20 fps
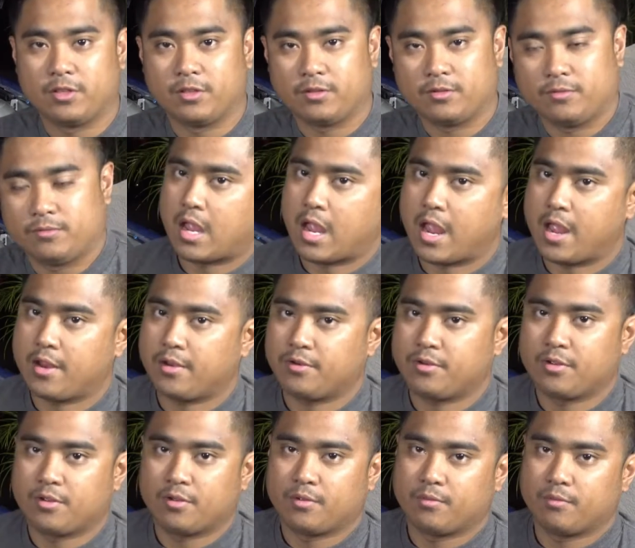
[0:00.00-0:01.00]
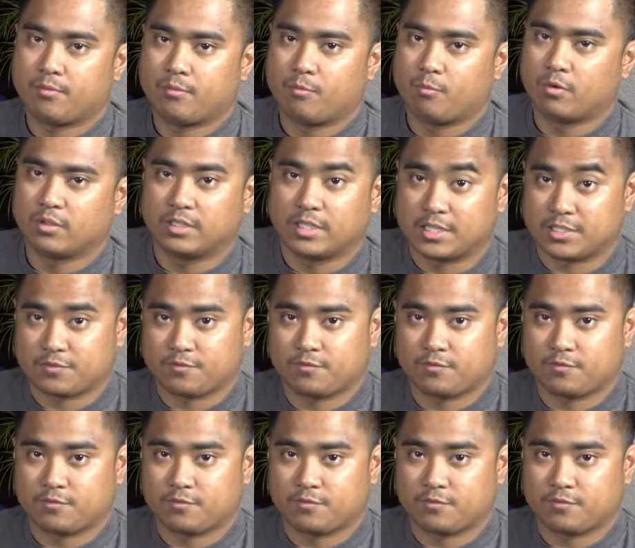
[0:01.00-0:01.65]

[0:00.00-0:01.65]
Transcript: it, and one less